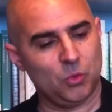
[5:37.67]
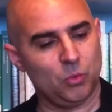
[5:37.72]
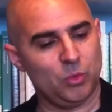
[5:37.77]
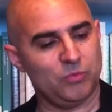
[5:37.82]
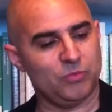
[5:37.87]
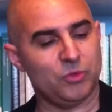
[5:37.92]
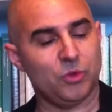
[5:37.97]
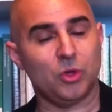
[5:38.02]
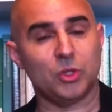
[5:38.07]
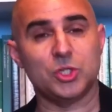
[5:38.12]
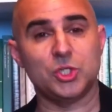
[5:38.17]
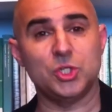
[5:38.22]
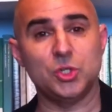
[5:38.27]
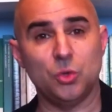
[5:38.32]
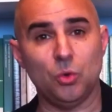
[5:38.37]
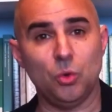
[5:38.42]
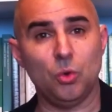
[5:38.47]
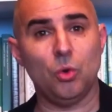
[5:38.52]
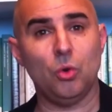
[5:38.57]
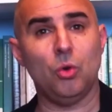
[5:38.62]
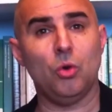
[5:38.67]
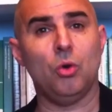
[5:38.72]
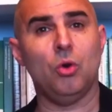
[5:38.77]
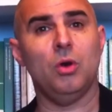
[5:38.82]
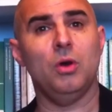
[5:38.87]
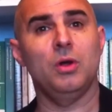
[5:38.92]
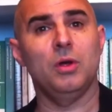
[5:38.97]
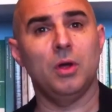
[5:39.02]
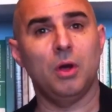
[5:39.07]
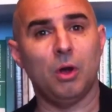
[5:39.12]
We've got
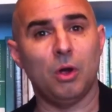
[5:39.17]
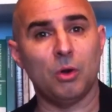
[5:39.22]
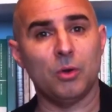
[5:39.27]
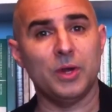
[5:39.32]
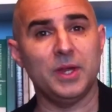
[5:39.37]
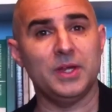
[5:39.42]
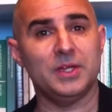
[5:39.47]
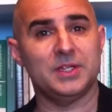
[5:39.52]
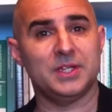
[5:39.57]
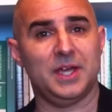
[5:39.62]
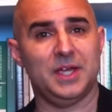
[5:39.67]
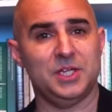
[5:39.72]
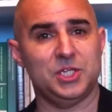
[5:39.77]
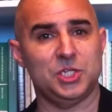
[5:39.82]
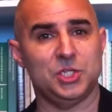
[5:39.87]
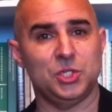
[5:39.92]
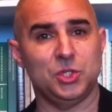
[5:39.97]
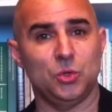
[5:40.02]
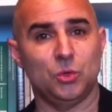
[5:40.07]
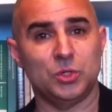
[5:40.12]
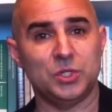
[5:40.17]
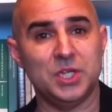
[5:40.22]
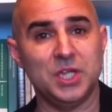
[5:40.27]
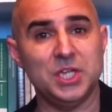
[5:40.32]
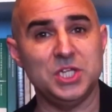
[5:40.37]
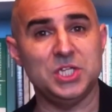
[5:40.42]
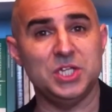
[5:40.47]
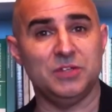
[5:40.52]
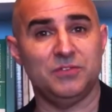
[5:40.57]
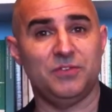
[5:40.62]
your orientation, your
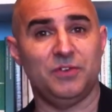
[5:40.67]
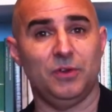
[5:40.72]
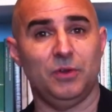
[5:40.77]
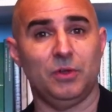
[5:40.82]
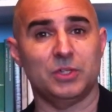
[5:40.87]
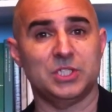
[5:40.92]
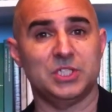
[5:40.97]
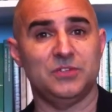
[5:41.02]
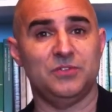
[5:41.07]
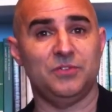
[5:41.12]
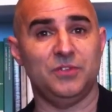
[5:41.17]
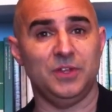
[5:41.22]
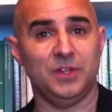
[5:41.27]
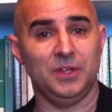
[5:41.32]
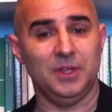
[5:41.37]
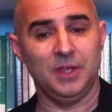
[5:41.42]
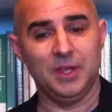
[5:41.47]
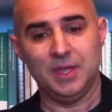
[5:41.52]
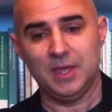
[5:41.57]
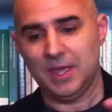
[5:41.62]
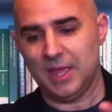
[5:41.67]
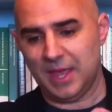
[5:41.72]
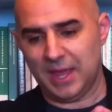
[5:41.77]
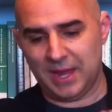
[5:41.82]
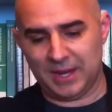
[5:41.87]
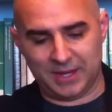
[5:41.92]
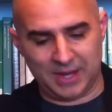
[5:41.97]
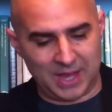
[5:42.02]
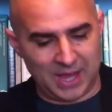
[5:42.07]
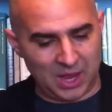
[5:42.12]
teaching philosophy,
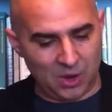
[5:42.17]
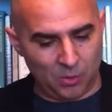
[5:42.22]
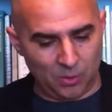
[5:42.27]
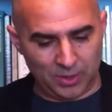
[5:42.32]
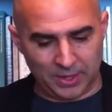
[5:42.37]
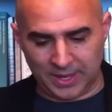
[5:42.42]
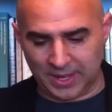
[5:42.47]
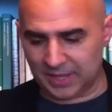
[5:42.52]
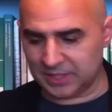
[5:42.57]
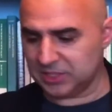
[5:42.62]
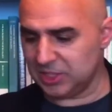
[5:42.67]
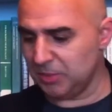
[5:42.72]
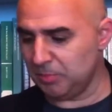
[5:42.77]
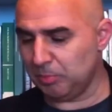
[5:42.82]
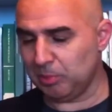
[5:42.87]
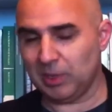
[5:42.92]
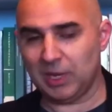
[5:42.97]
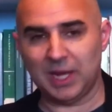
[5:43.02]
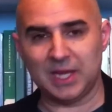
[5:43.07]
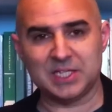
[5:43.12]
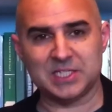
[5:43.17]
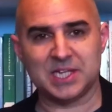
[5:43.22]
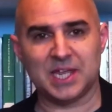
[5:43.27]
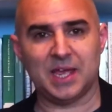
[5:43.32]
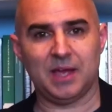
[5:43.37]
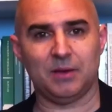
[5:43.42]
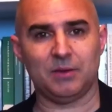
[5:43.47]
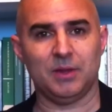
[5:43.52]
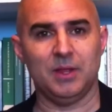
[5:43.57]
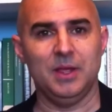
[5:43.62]
and how it actually plays
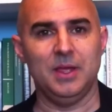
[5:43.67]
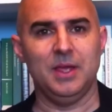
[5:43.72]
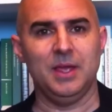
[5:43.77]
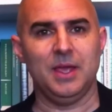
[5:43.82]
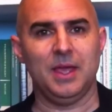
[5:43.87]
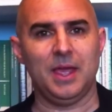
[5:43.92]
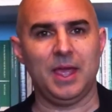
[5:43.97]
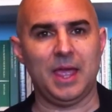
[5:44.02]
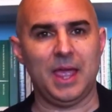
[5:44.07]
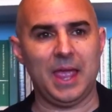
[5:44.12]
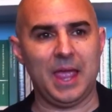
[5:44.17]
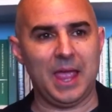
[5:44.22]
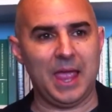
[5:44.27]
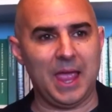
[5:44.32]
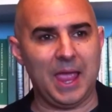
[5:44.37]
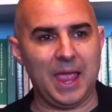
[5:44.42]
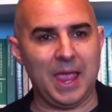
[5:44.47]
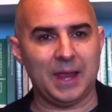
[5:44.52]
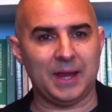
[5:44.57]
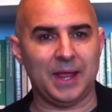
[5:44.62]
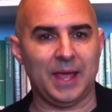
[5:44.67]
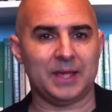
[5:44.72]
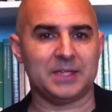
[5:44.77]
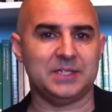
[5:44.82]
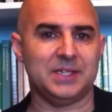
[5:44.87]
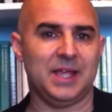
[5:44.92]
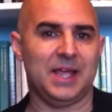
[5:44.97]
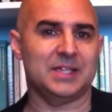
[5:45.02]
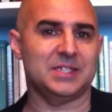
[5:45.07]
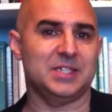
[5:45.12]
out and
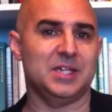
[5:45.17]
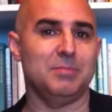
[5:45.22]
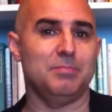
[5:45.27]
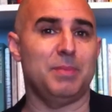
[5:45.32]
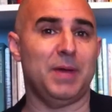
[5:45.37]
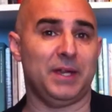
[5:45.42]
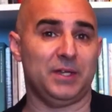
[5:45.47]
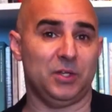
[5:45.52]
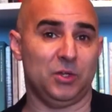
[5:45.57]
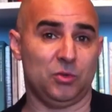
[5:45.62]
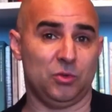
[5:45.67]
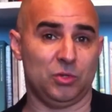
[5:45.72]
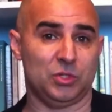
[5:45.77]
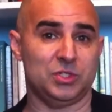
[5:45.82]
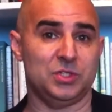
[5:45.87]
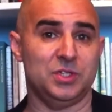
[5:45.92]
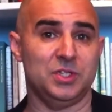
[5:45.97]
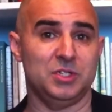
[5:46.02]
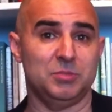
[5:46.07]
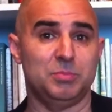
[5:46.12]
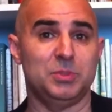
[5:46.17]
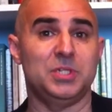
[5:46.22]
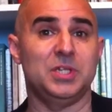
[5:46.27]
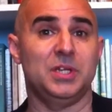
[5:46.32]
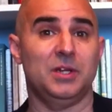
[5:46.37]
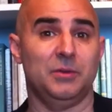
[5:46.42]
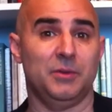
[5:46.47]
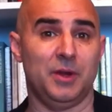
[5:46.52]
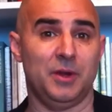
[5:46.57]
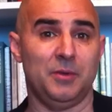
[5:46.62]
actually has an impact across these
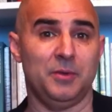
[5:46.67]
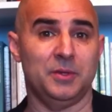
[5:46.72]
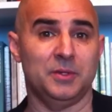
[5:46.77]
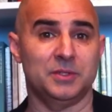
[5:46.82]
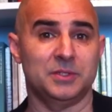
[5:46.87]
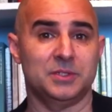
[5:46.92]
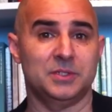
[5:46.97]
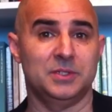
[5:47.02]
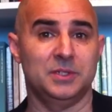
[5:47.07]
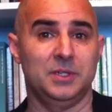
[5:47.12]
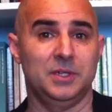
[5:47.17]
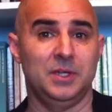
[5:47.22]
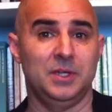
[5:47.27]
particular areas.